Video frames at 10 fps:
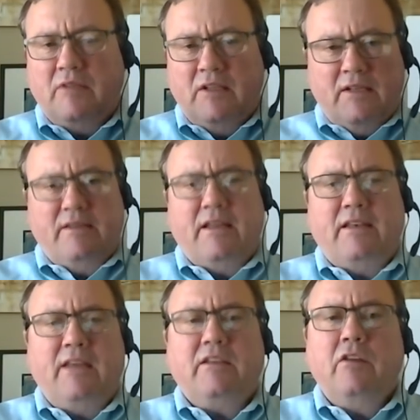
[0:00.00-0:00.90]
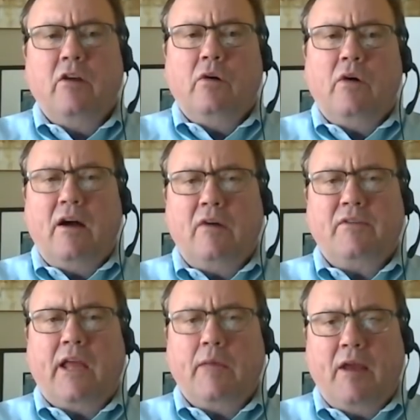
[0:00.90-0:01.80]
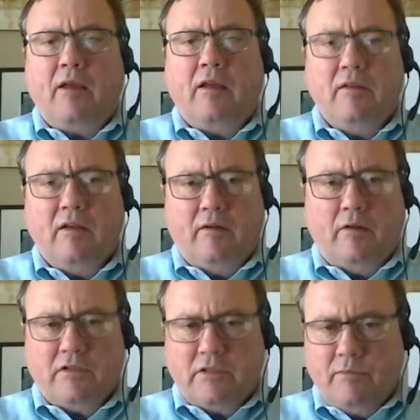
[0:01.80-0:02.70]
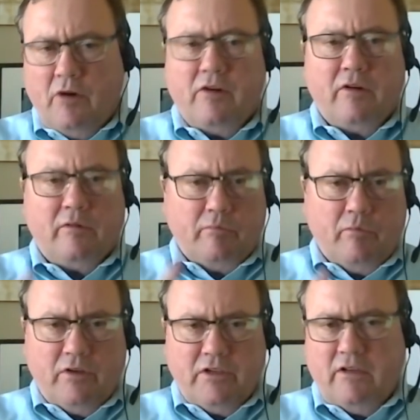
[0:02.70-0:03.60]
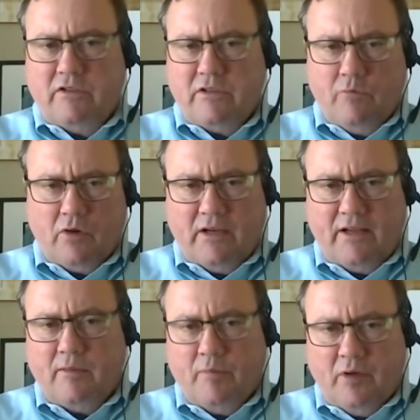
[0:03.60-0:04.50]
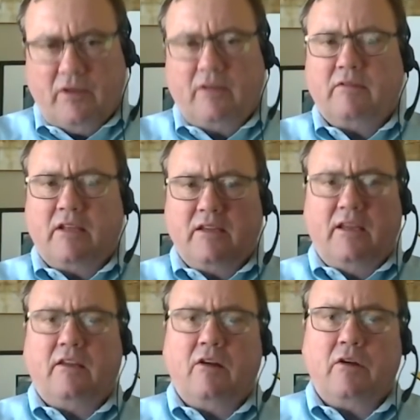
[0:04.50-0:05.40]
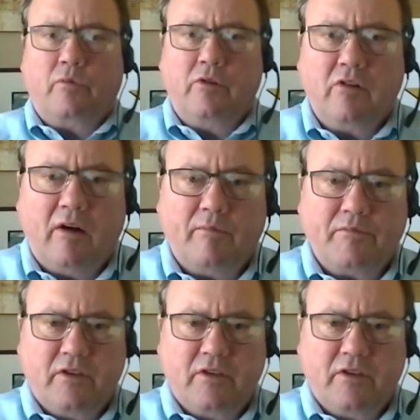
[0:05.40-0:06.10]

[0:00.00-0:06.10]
that need to know how they can make a smarter, more intelligent, more connected building, then you need to go to Realcomm. So